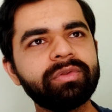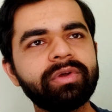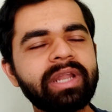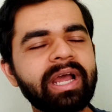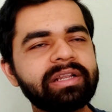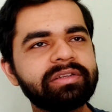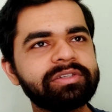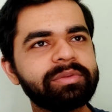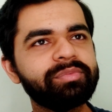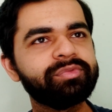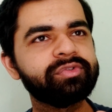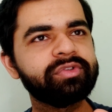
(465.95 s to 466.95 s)
though it had
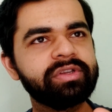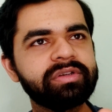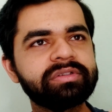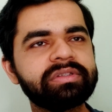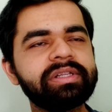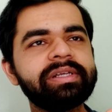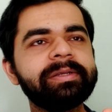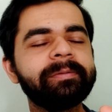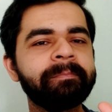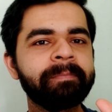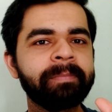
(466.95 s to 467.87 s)
some seriously